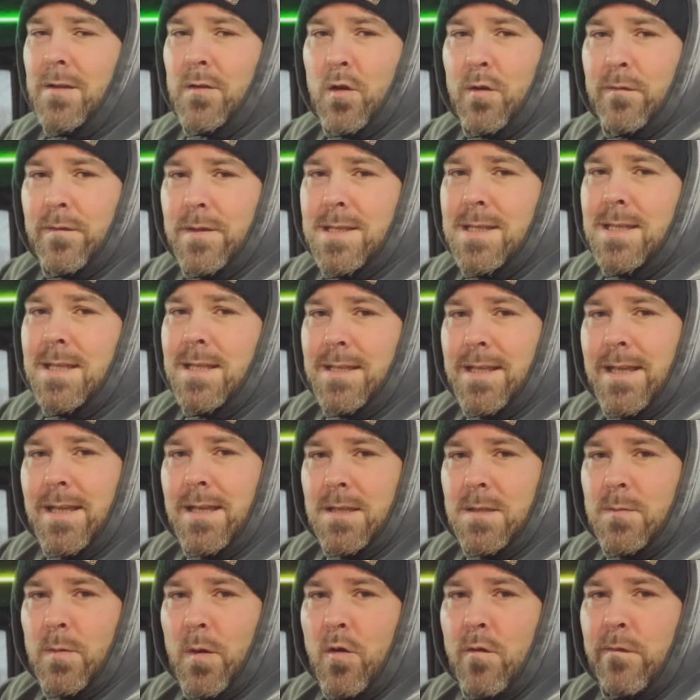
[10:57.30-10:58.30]
obviously at night
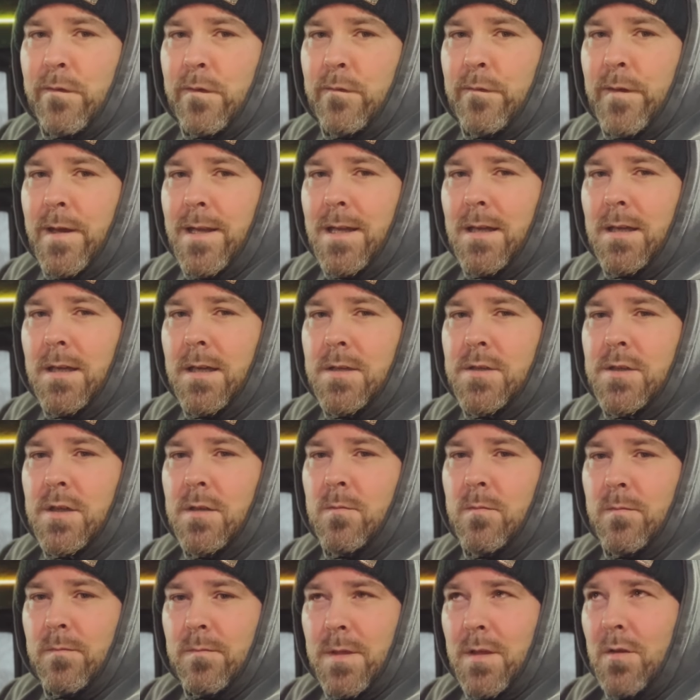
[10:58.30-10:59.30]
as well for
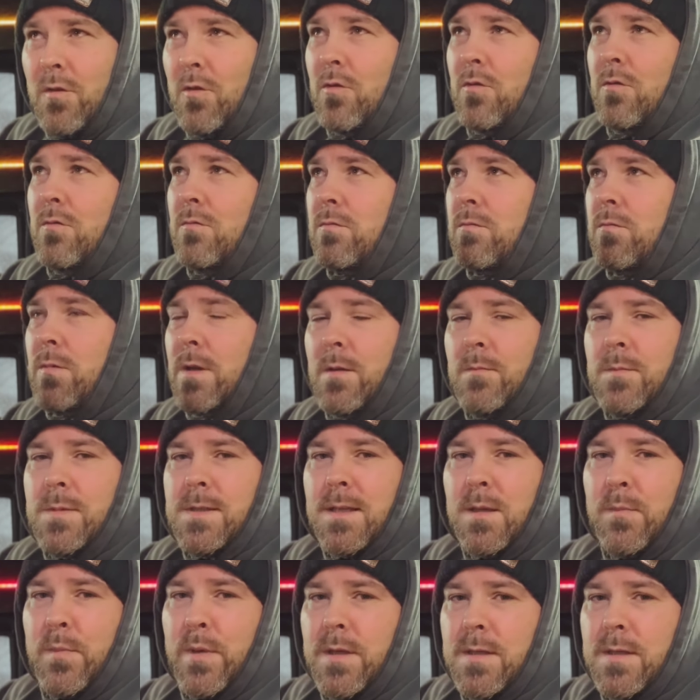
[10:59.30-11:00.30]
ventilation, you know, when I'm sleeping